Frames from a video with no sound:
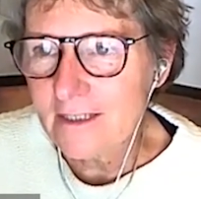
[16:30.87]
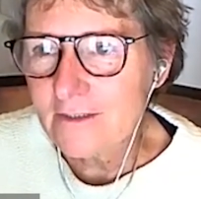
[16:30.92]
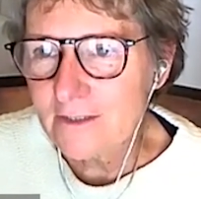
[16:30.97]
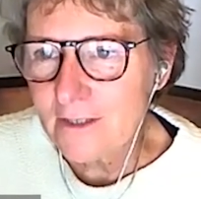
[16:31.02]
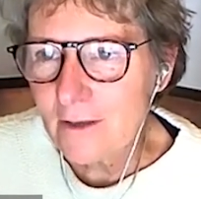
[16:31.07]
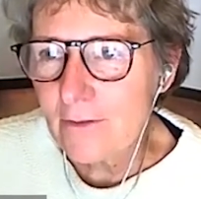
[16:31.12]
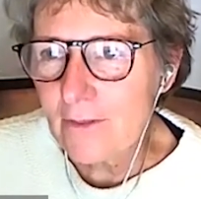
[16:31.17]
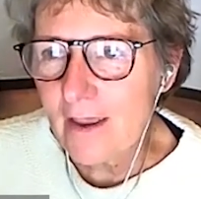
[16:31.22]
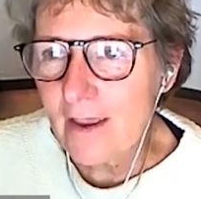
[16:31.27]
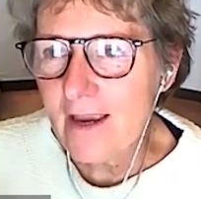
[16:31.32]

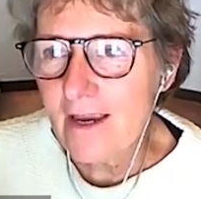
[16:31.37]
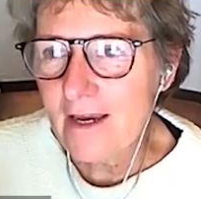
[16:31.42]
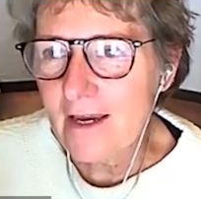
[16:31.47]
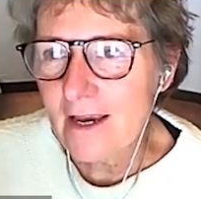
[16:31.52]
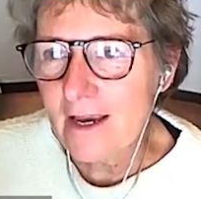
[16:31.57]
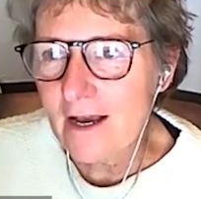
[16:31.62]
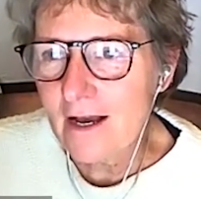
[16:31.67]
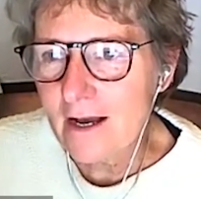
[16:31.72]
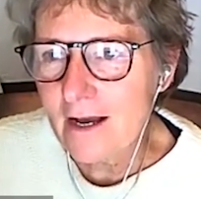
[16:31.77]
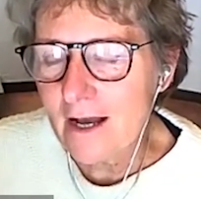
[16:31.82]
So
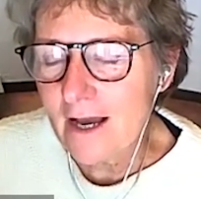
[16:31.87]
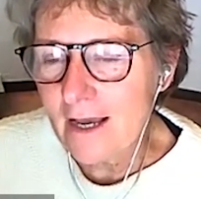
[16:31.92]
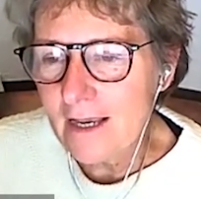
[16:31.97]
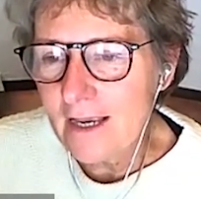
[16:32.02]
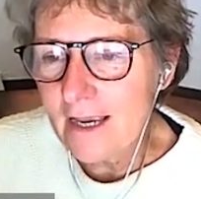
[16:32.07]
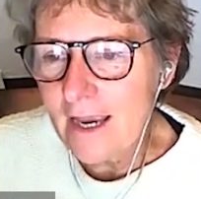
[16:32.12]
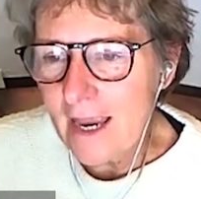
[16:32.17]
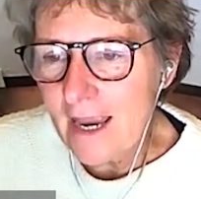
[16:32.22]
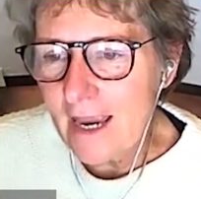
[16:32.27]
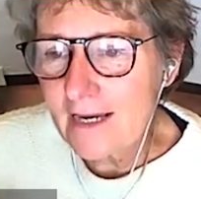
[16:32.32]
they, uh,
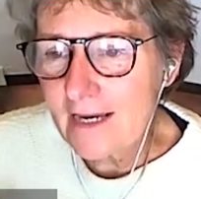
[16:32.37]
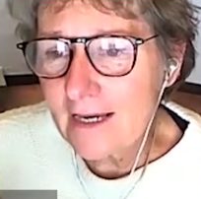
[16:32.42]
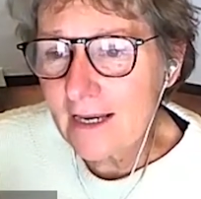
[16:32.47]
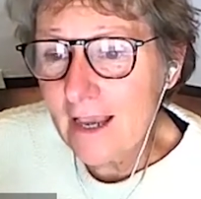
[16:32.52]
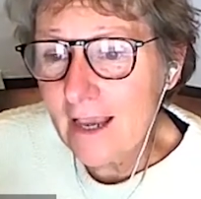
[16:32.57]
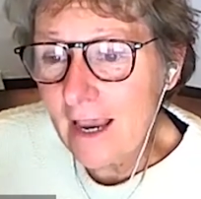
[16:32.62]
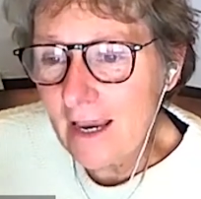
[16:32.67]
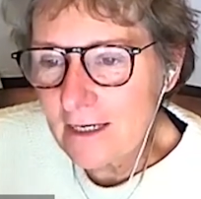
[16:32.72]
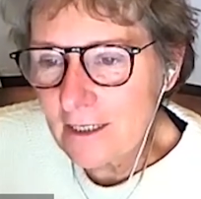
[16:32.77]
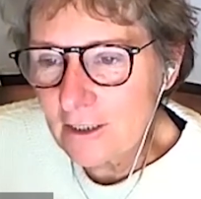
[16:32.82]

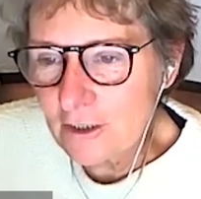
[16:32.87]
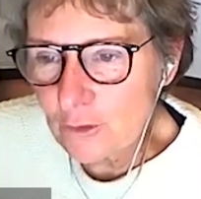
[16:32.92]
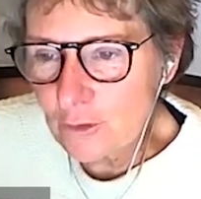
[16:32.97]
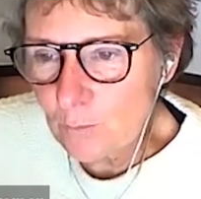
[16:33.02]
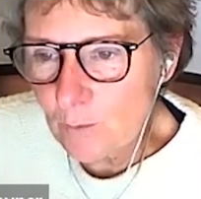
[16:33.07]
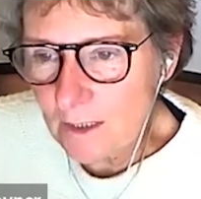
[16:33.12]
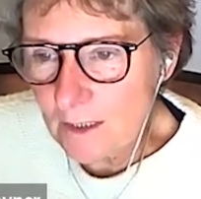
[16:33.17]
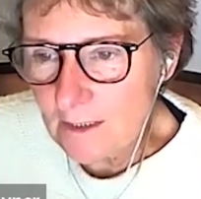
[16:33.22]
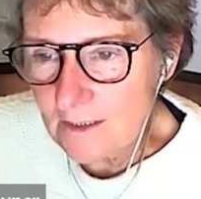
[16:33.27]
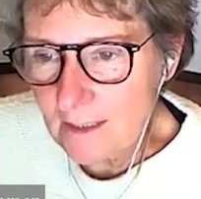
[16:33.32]
engage,
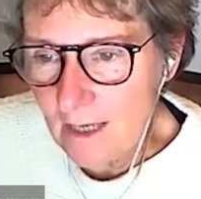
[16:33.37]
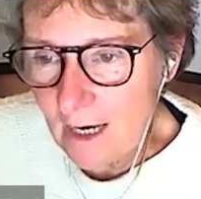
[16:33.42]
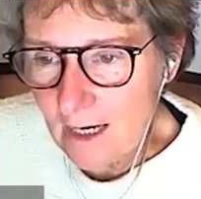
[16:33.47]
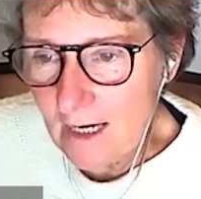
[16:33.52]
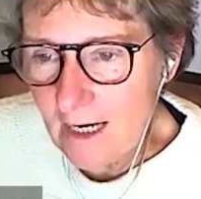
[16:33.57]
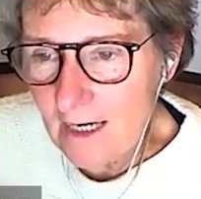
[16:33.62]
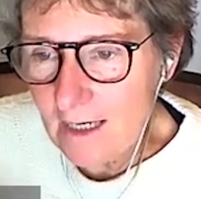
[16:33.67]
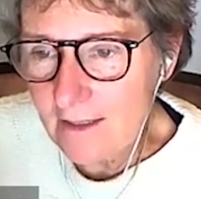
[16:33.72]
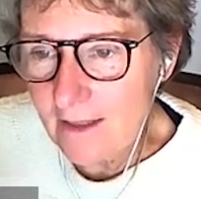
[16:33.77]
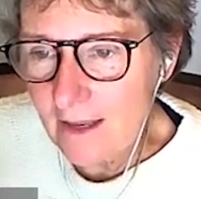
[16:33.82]
we say,
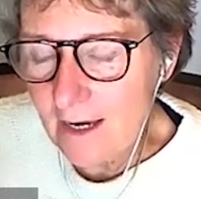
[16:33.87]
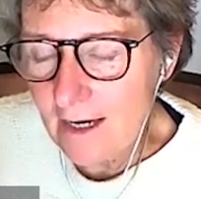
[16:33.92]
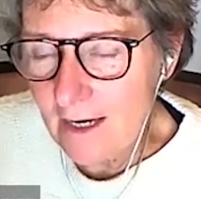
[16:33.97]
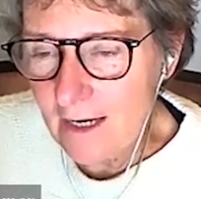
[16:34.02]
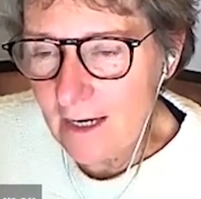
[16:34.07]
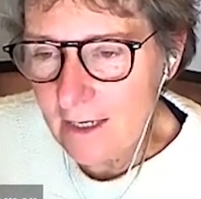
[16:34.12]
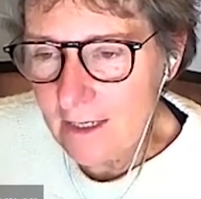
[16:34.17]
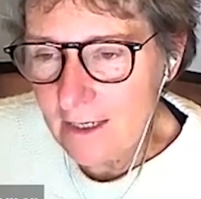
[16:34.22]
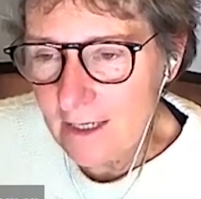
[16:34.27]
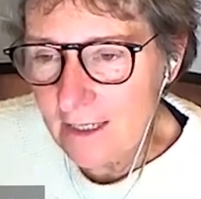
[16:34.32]
eh, they
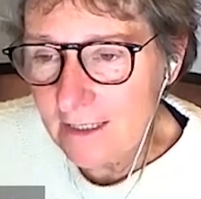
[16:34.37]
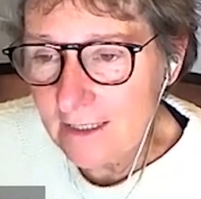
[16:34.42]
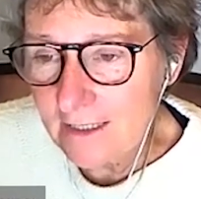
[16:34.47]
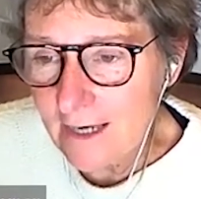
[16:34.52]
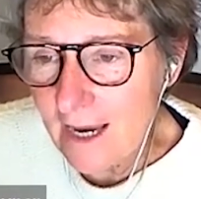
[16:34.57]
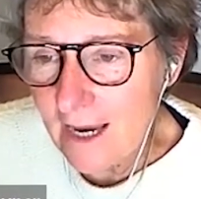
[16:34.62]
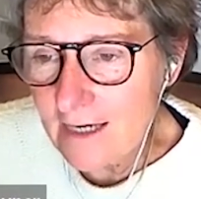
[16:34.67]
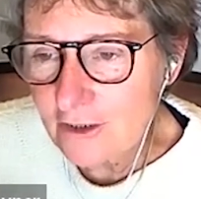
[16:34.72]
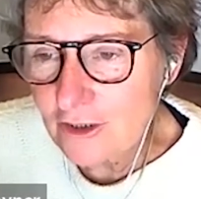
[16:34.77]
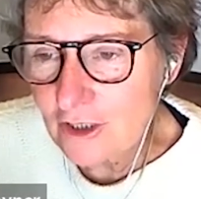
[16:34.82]
eh,
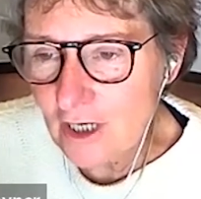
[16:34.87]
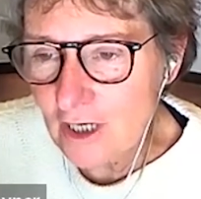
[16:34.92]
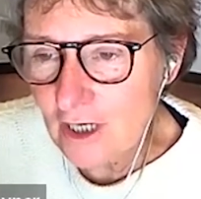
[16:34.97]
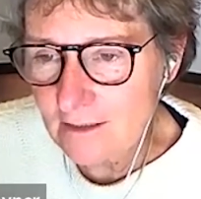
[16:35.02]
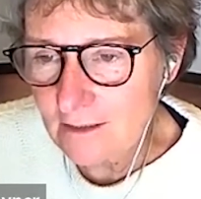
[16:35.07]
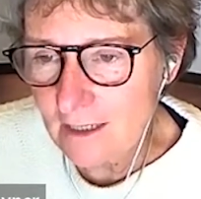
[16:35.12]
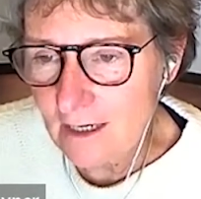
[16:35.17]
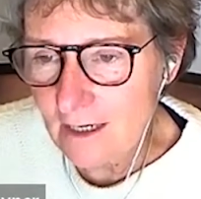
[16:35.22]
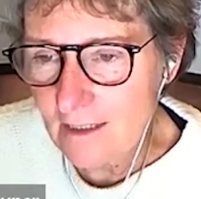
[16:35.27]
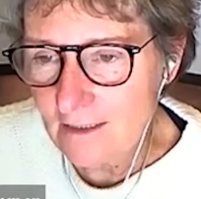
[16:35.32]
engage
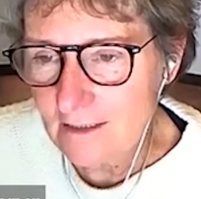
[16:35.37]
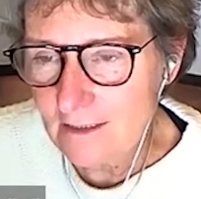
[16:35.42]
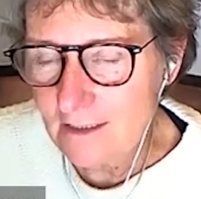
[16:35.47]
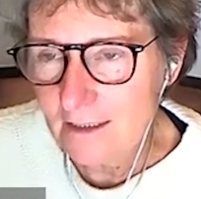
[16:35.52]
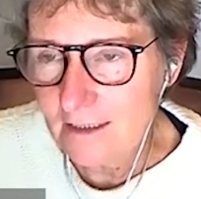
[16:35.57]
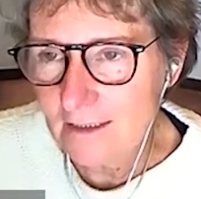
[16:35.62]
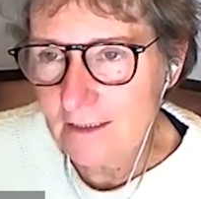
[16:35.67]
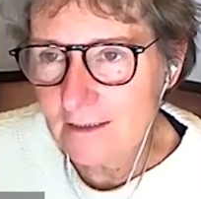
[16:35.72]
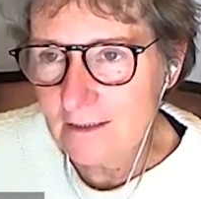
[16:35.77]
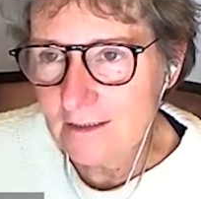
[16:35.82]

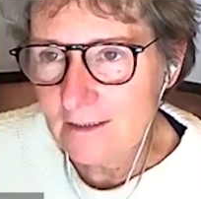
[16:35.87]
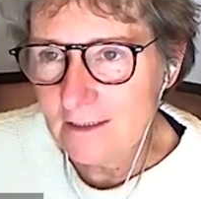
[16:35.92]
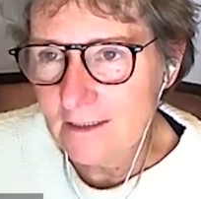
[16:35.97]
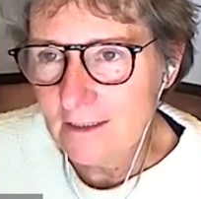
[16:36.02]
uncertainty.